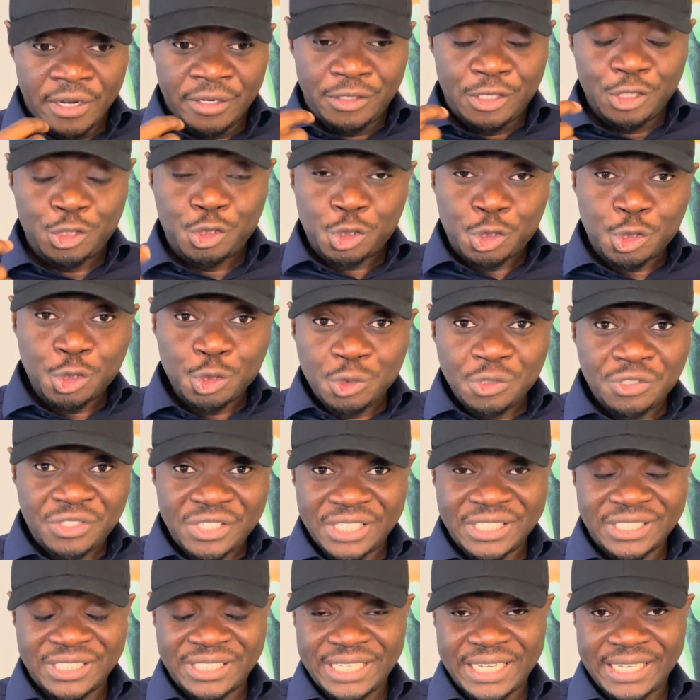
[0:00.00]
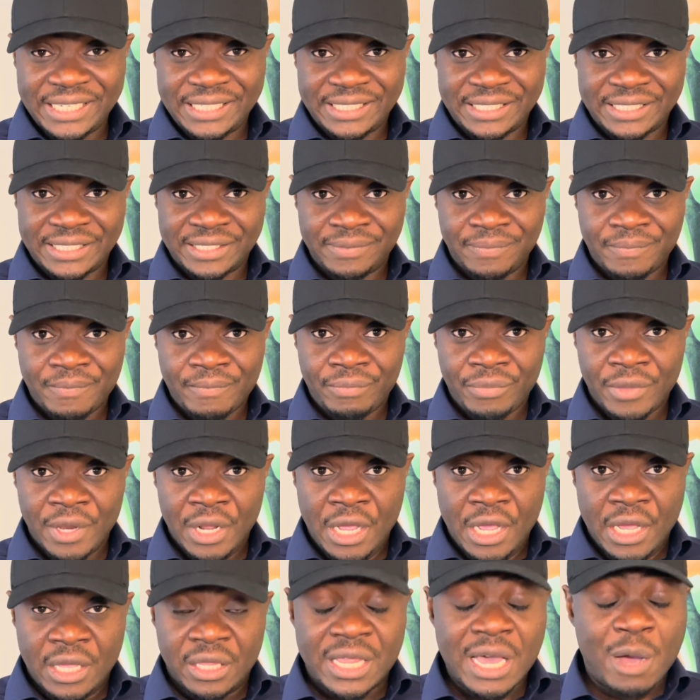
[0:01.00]
The truth is this,
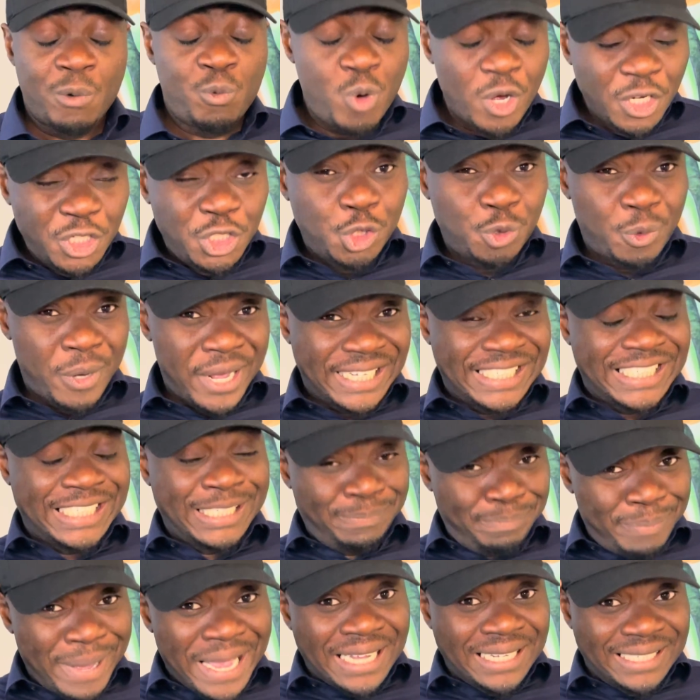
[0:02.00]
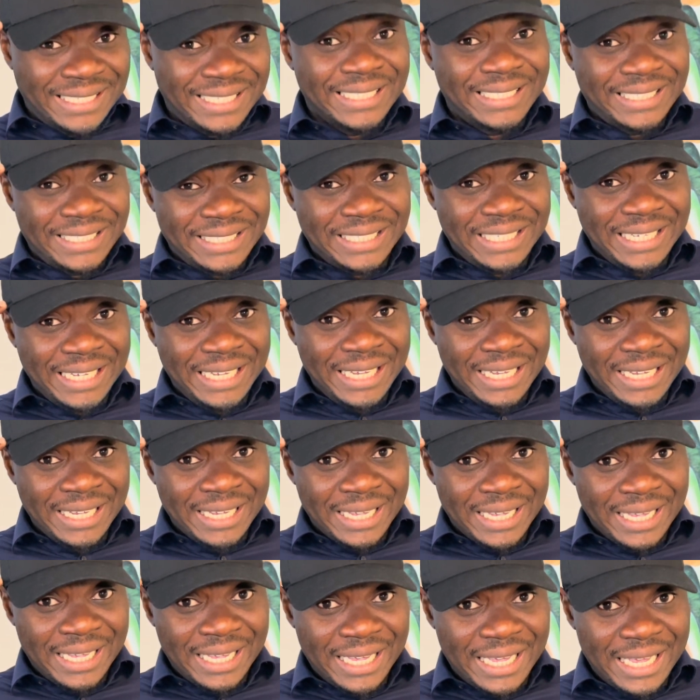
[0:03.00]
that what you expect to see
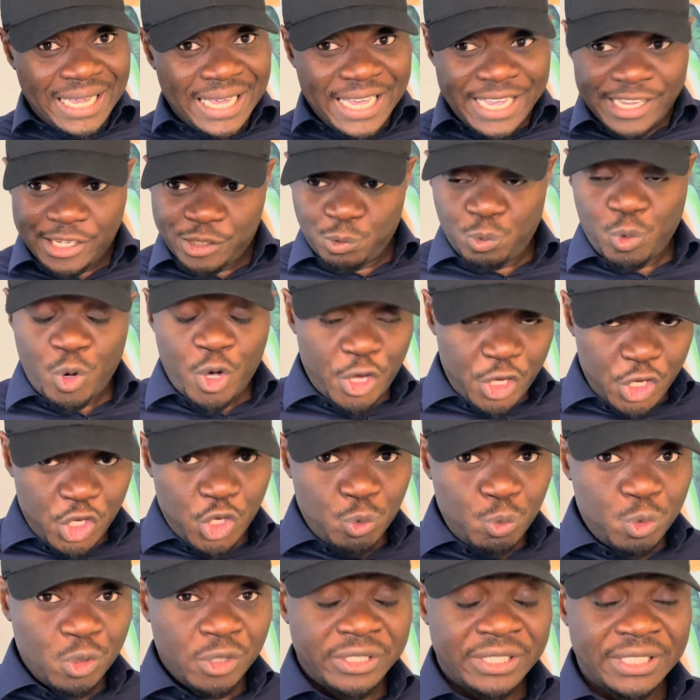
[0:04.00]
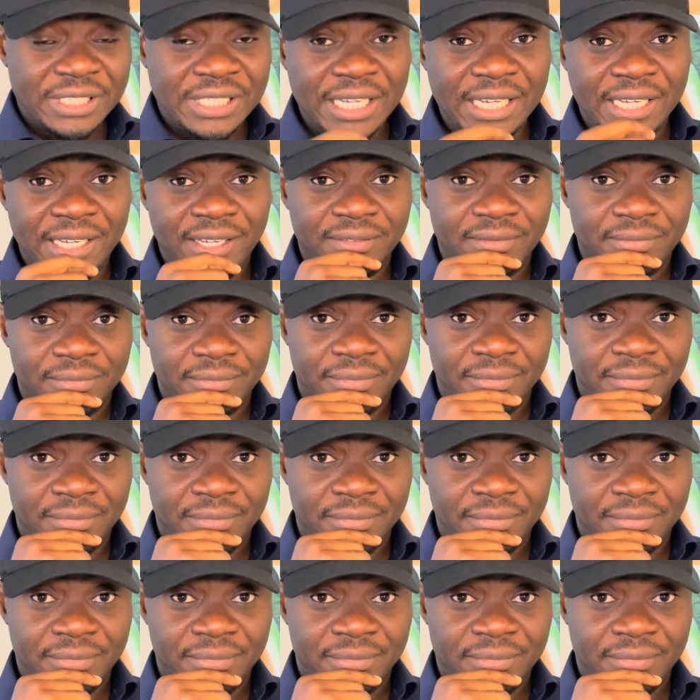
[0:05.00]
is what you will see.